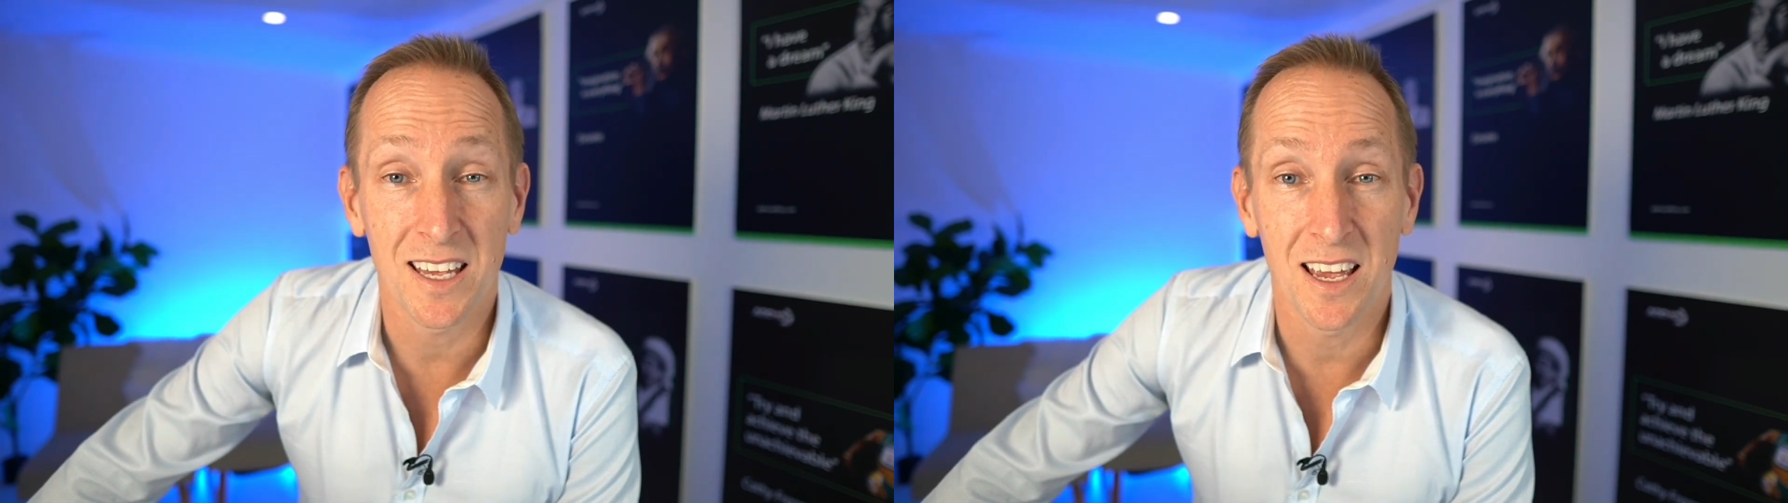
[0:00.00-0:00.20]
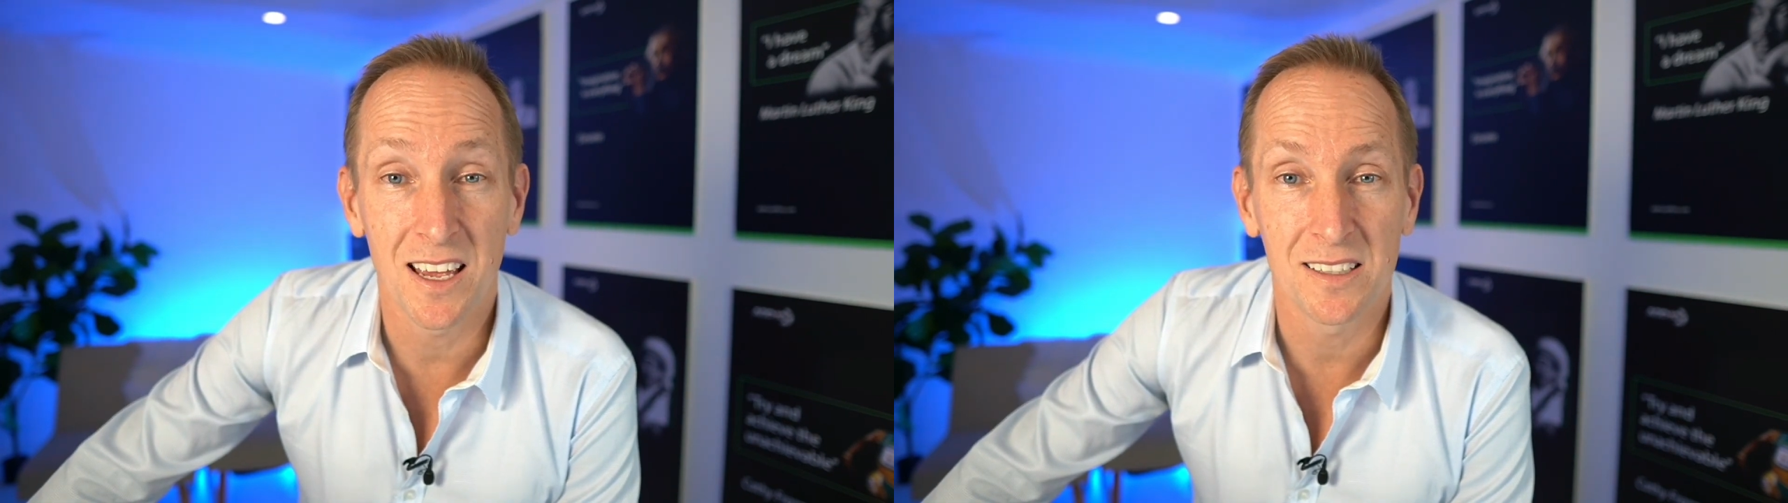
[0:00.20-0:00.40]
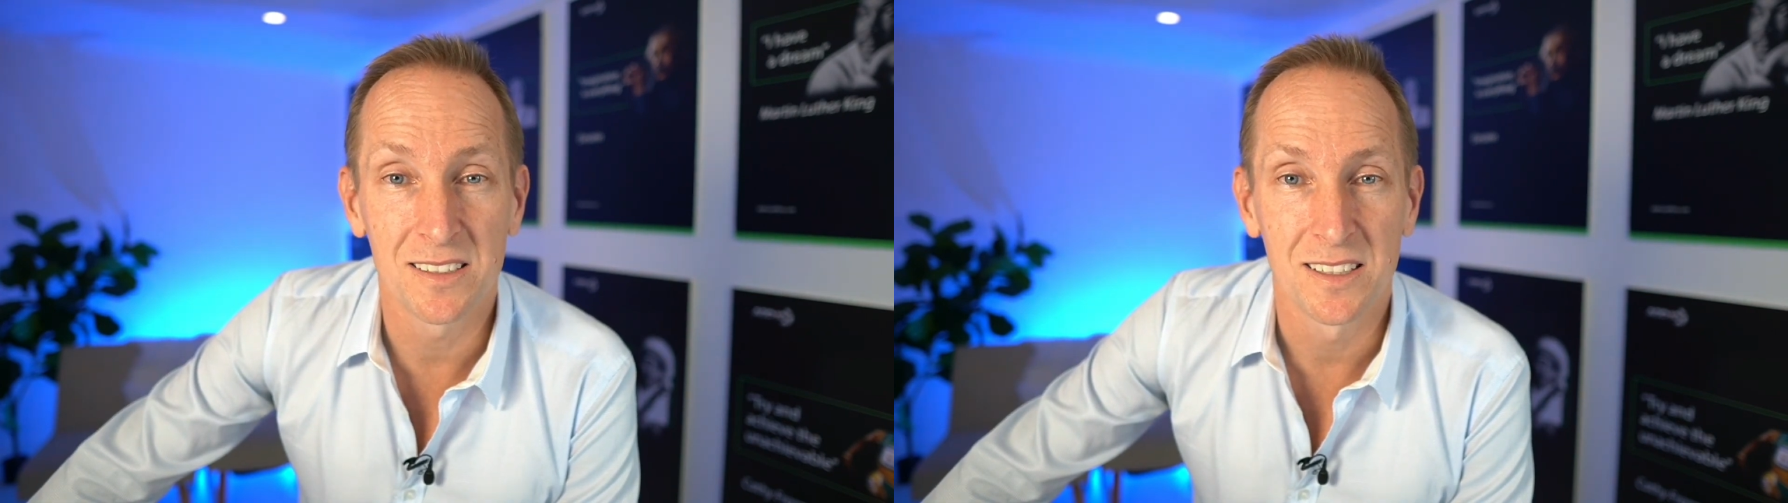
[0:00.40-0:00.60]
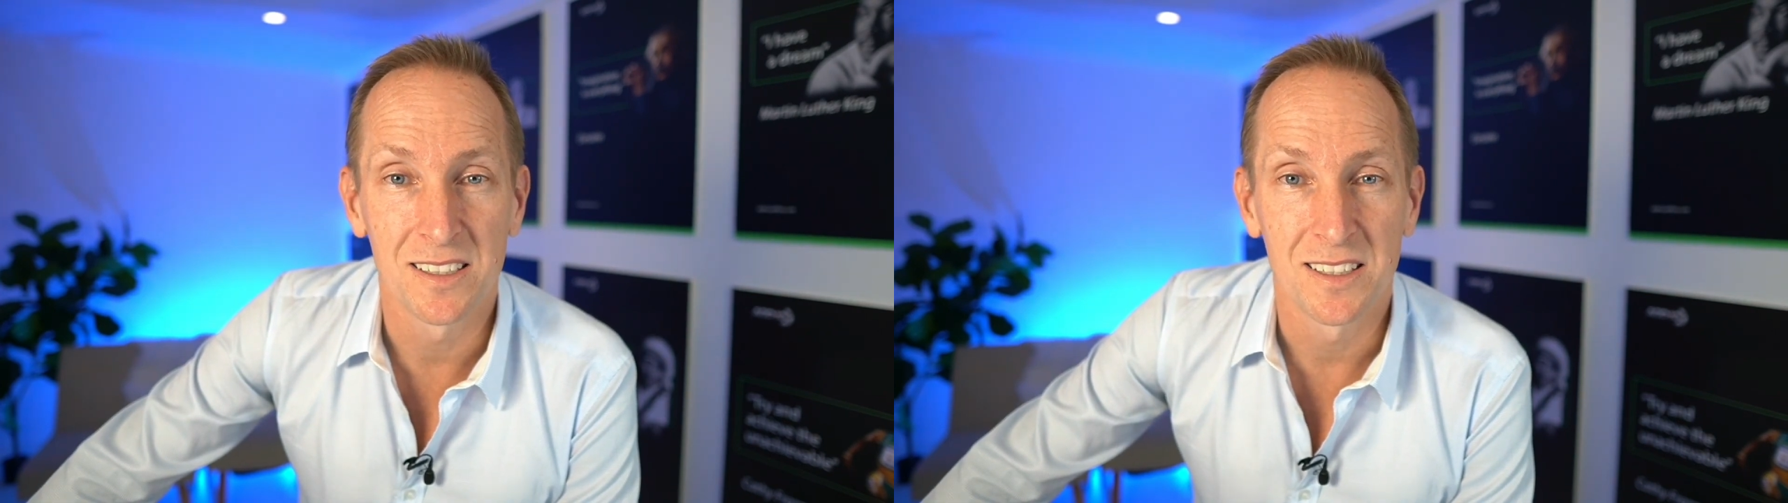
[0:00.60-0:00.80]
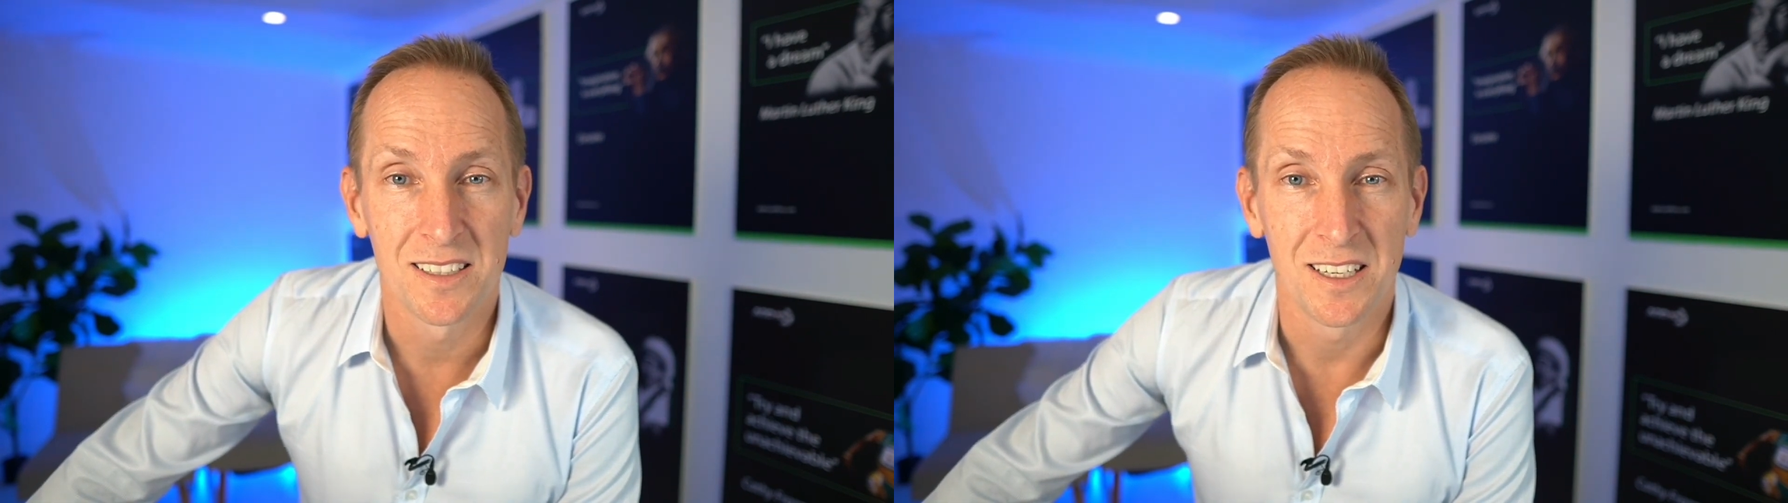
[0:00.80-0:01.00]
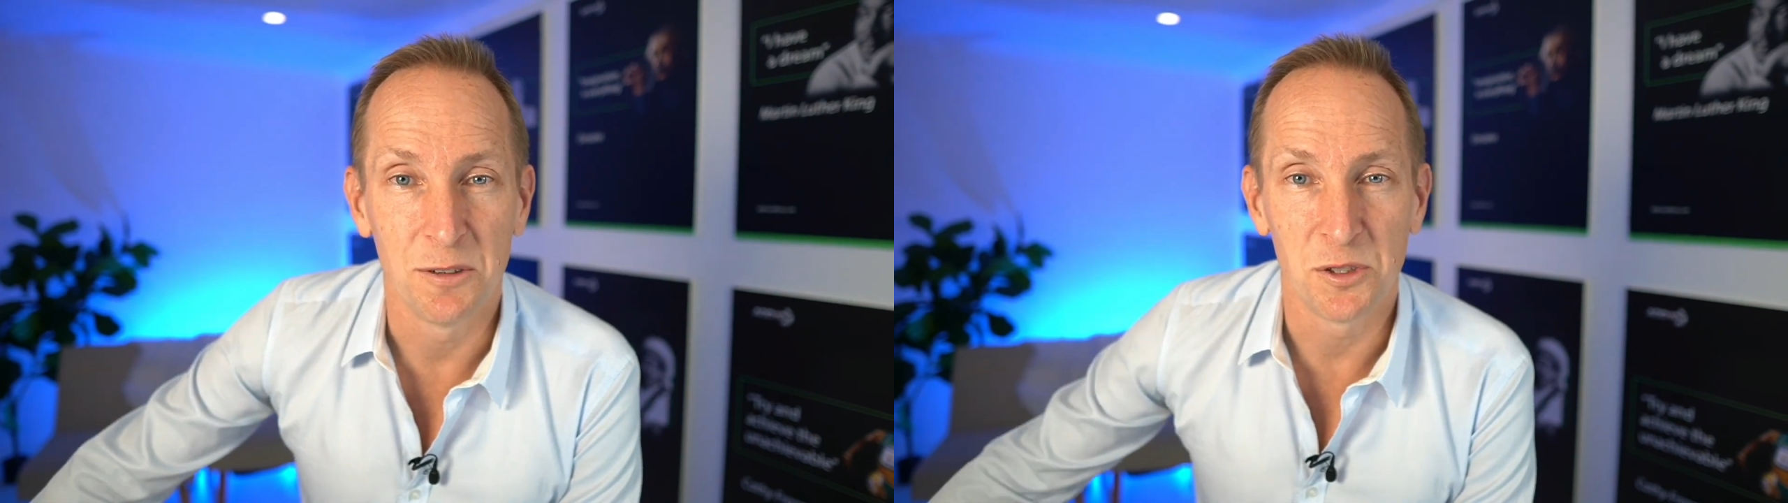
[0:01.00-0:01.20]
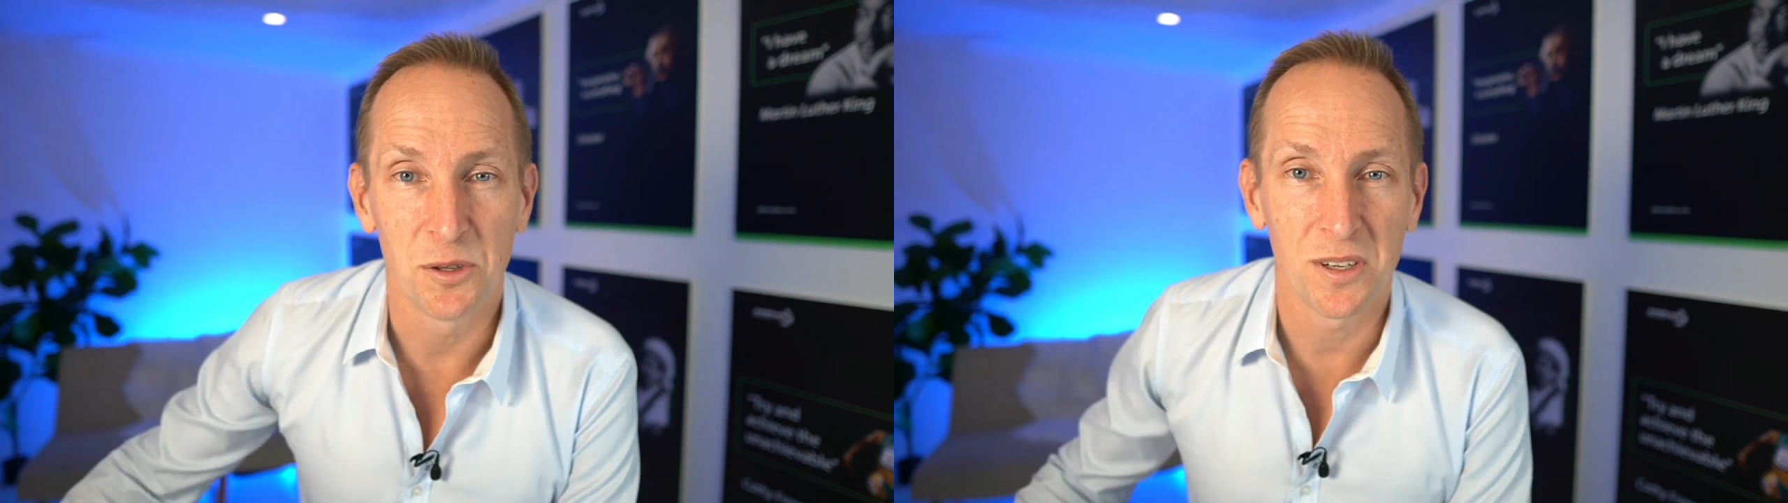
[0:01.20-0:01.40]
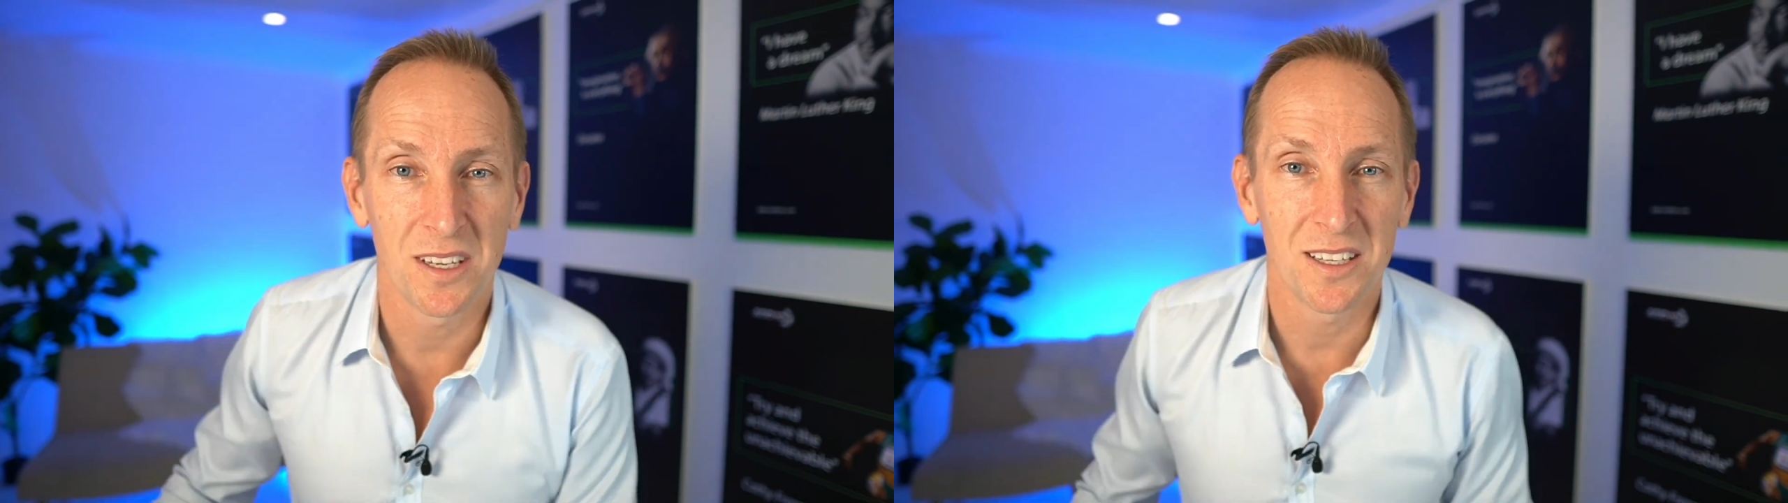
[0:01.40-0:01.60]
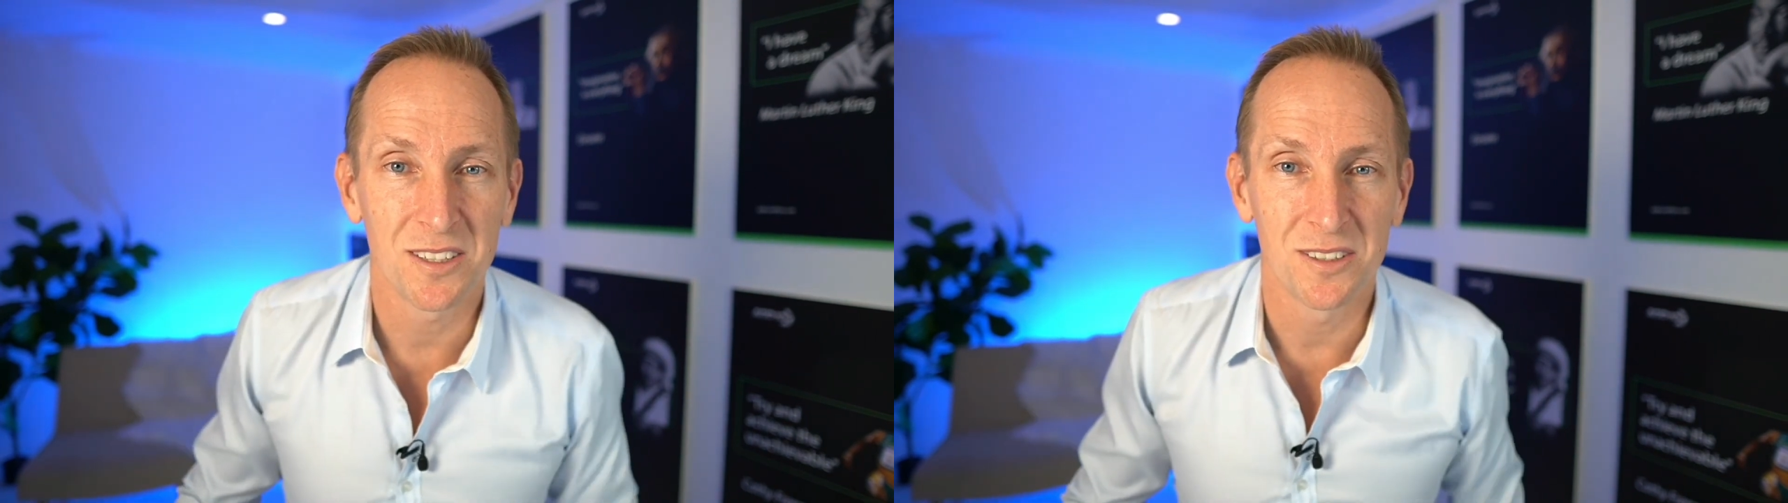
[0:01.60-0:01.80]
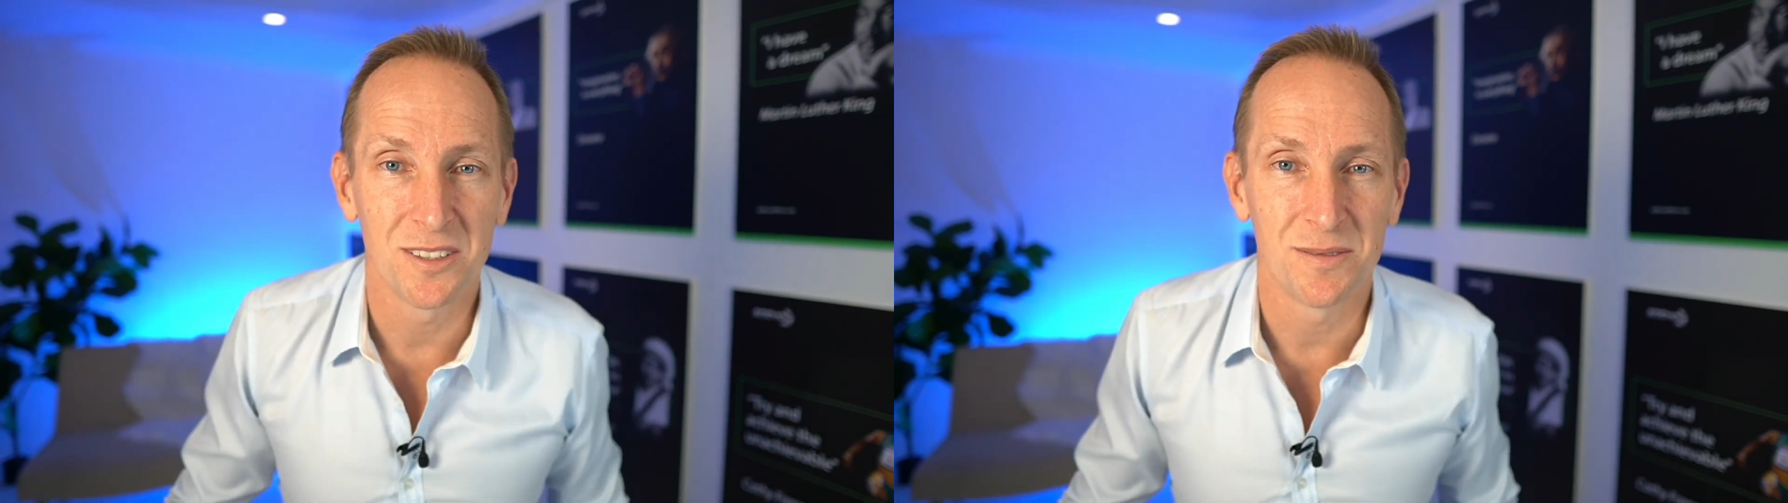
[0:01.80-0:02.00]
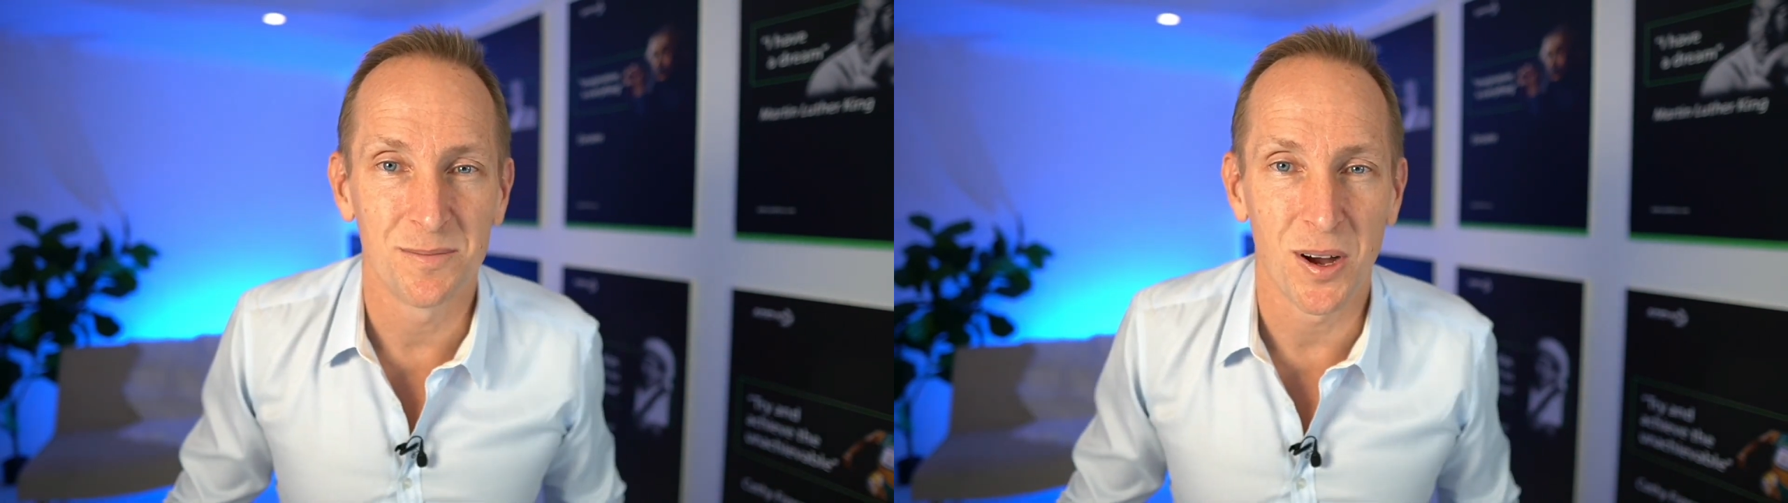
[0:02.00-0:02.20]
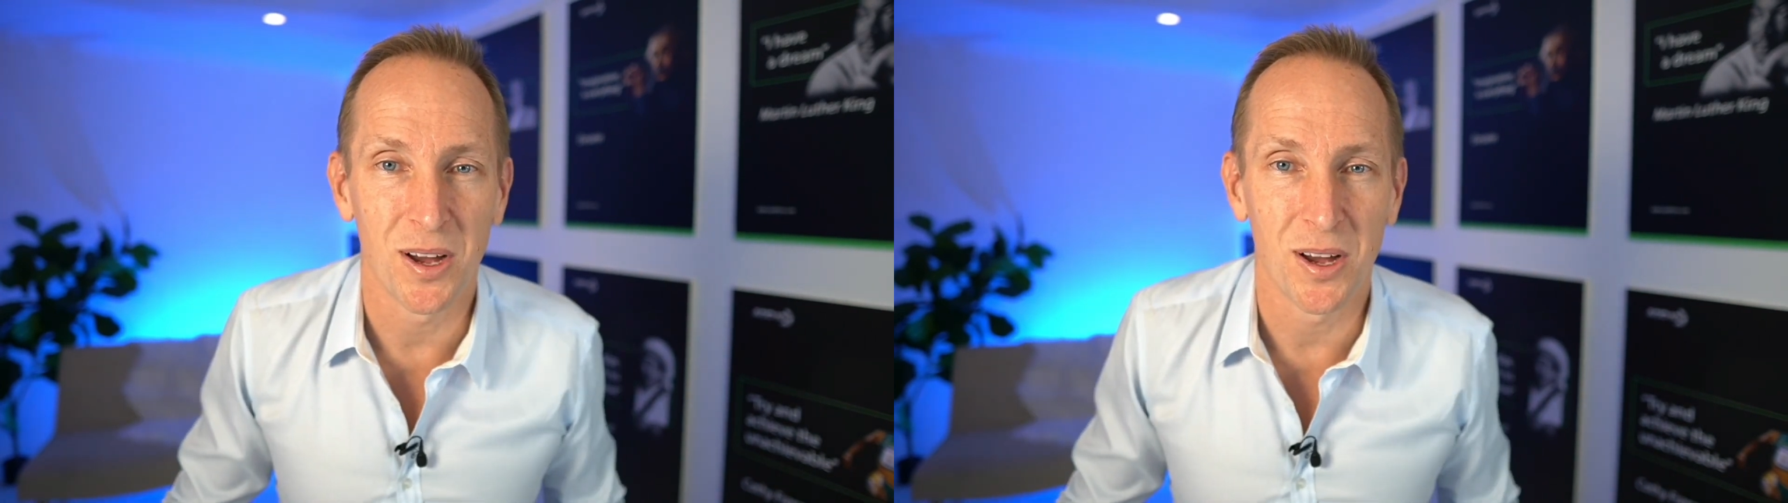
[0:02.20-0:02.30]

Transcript: care, and we'll talk again soon.